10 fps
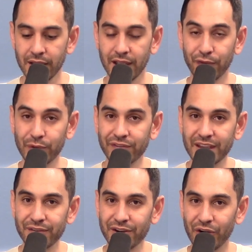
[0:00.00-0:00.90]
If we've
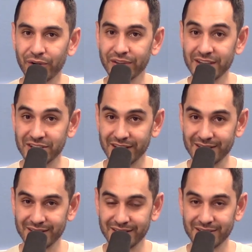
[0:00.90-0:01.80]
given our
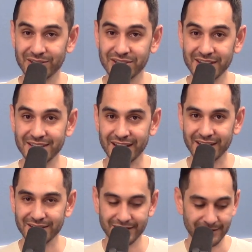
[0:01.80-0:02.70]
allegiance to
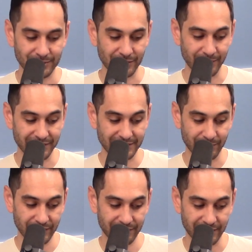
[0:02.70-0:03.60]
Jesus, that's what it means to
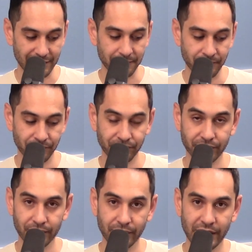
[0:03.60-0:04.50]
believe in him,
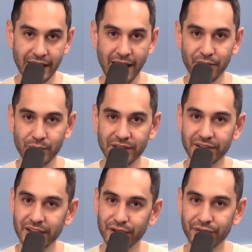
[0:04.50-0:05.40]
then how do we
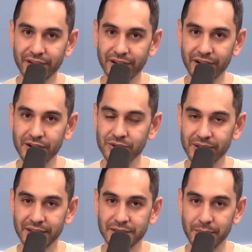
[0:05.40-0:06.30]
live in a country
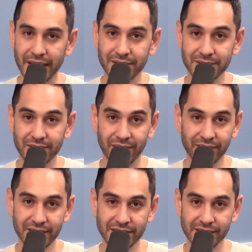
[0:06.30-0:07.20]
that demands our
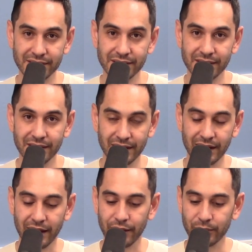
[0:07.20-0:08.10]
allegiance?
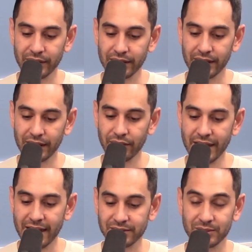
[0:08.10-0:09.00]
How do we
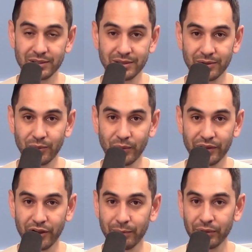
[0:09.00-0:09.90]
interact
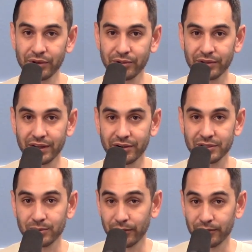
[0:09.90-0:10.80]
with our political
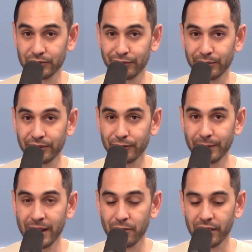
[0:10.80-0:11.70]
leaders, with those who have political
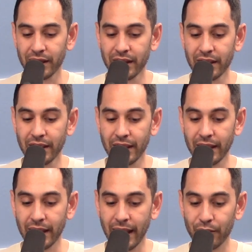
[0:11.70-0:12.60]
power?
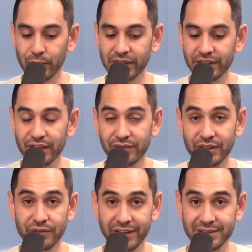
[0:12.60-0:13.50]
How do we live in
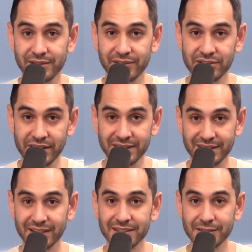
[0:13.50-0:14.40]
the face of
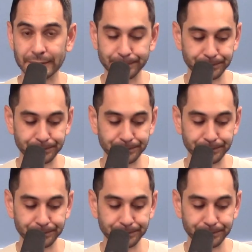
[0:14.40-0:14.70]
injustice?